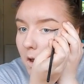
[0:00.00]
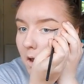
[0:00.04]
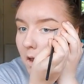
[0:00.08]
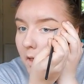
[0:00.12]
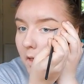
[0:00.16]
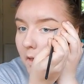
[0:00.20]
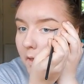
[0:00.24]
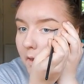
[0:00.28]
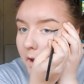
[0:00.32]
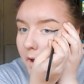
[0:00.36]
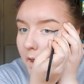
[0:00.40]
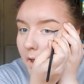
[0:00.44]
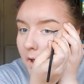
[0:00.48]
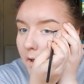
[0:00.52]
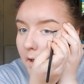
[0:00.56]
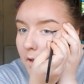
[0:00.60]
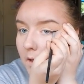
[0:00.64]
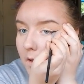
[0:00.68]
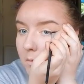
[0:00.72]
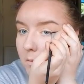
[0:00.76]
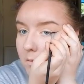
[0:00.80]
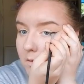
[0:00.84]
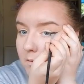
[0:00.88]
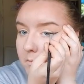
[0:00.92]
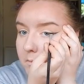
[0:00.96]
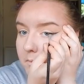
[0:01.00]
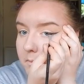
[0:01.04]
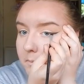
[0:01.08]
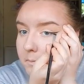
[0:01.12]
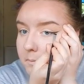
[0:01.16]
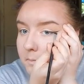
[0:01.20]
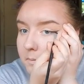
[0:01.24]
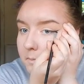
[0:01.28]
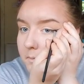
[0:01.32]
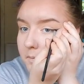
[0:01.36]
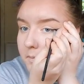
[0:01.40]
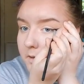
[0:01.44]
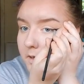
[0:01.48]
And angle
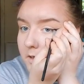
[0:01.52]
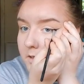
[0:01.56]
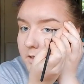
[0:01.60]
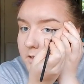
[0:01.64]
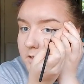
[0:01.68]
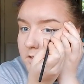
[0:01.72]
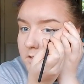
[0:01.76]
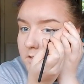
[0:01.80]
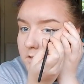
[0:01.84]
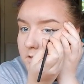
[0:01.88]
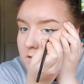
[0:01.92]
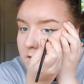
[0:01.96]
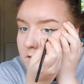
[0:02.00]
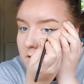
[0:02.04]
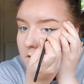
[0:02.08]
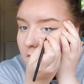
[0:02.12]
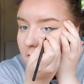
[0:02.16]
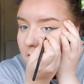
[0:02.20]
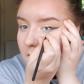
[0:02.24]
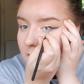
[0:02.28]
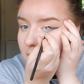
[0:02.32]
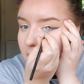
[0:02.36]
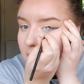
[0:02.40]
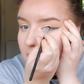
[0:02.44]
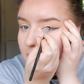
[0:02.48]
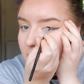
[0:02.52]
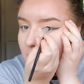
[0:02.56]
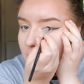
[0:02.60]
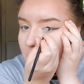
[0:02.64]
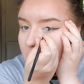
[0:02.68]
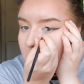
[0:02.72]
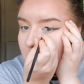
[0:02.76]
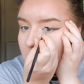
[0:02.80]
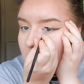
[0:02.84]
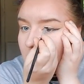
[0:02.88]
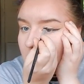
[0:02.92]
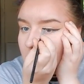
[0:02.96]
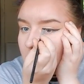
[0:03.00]
my brush slightly
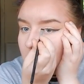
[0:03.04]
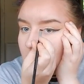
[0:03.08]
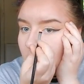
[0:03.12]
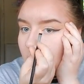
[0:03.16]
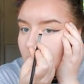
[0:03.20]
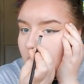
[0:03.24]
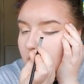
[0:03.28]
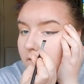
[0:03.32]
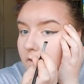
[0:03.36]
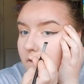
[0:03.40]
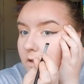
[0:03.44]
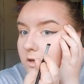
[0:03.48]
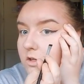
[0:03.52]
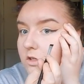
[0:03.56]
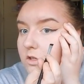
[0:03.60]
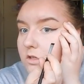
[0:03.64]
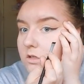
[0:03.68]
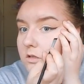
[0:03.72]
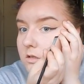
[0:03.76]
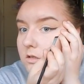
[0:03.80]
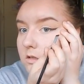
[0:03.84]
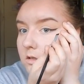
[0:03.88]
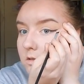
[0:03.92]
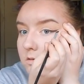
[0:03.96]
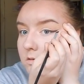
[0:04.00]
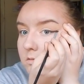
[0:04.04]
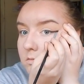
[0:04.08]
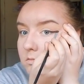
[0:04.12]
upward and then just